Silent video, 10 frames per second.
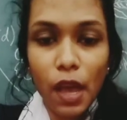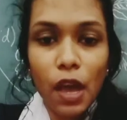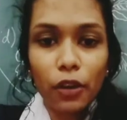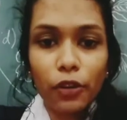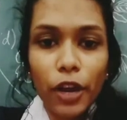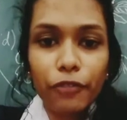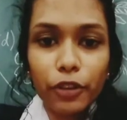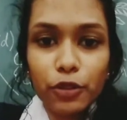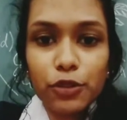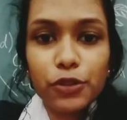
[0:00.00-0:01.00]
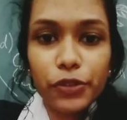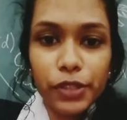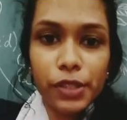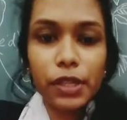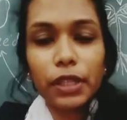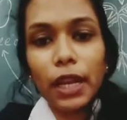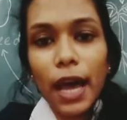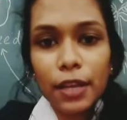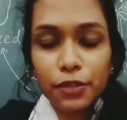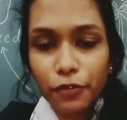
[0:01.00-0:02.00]
Good afternoon, students. In the
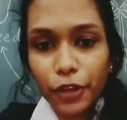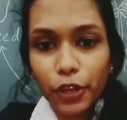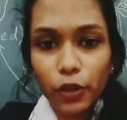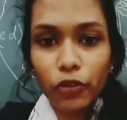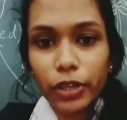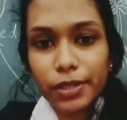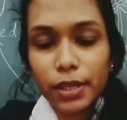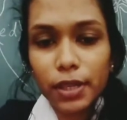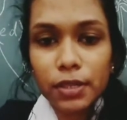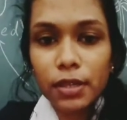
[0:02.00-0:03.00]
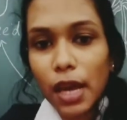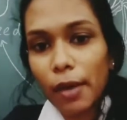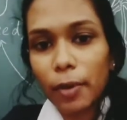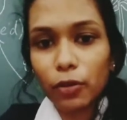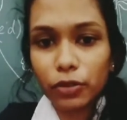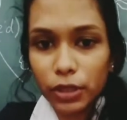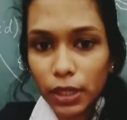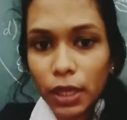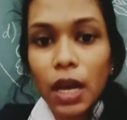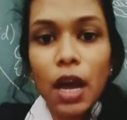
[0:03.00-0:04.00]
last video, we discussed about
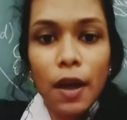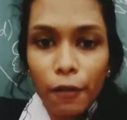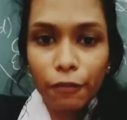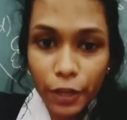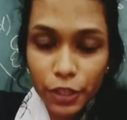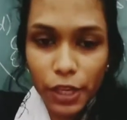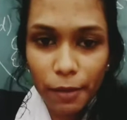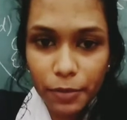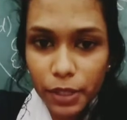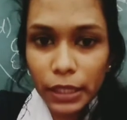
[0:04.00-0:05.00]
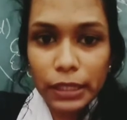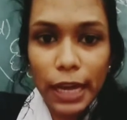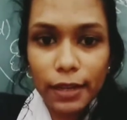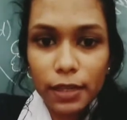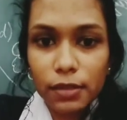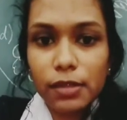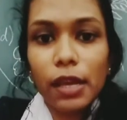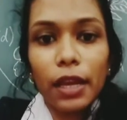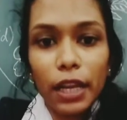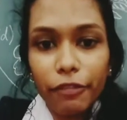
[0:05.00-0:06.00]
the first chapter, that is
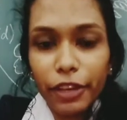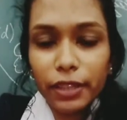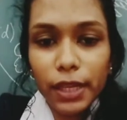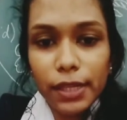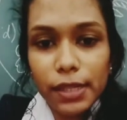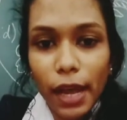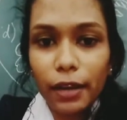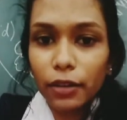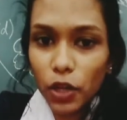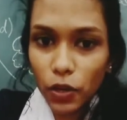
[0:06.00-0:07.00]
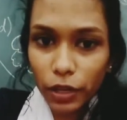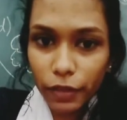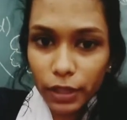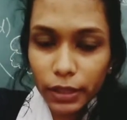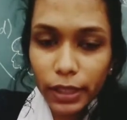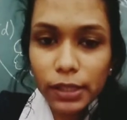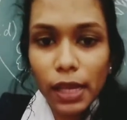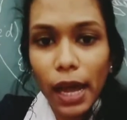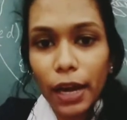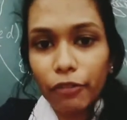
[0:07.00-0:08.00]
living things and non-living things,
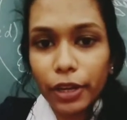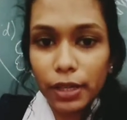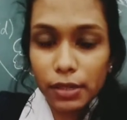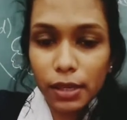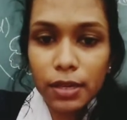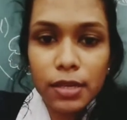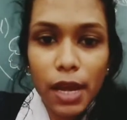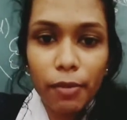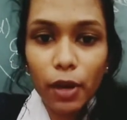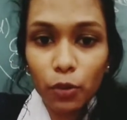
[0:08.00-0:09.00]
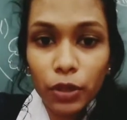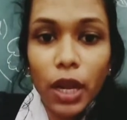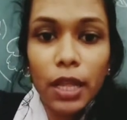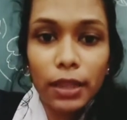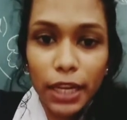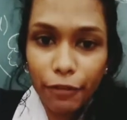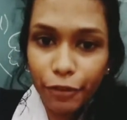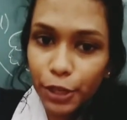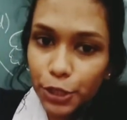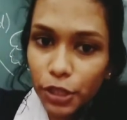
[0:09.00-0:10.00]
and we discussed about the
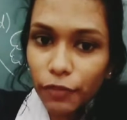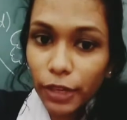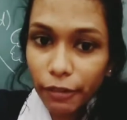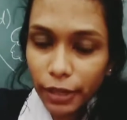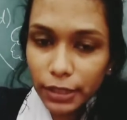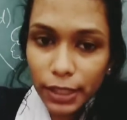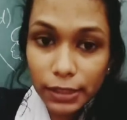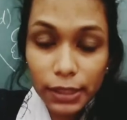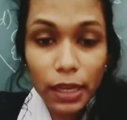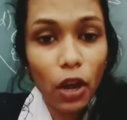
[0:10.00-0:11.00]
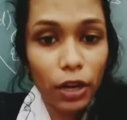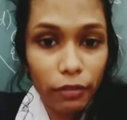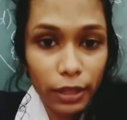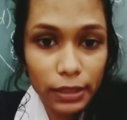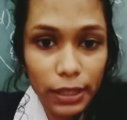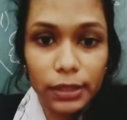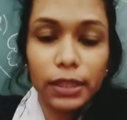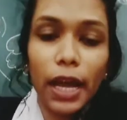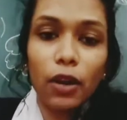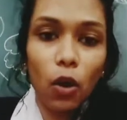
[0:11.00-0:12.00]
definition of living things and non-living things,
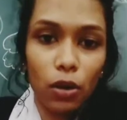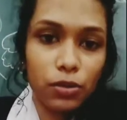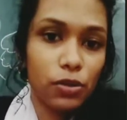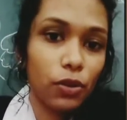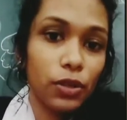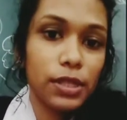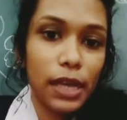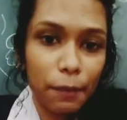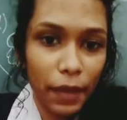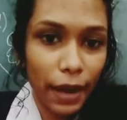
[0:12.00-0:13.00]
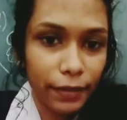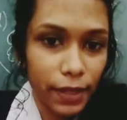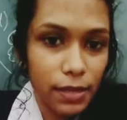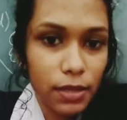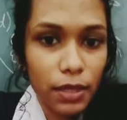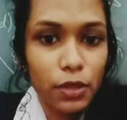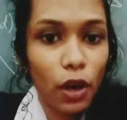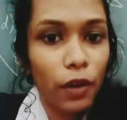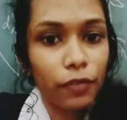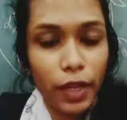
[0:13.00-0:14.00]
and also some characteristics
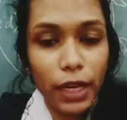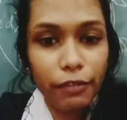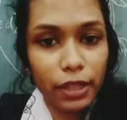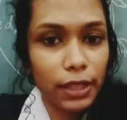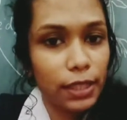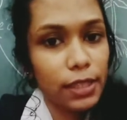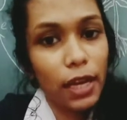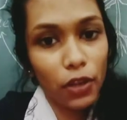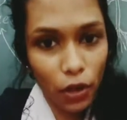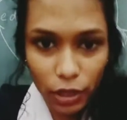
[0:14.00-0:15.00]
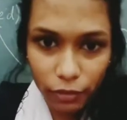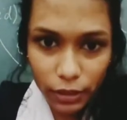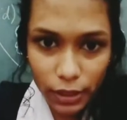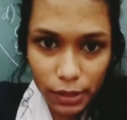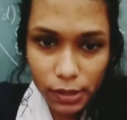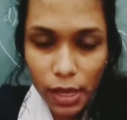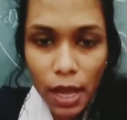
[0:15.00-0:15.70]
of the living things and non-living things.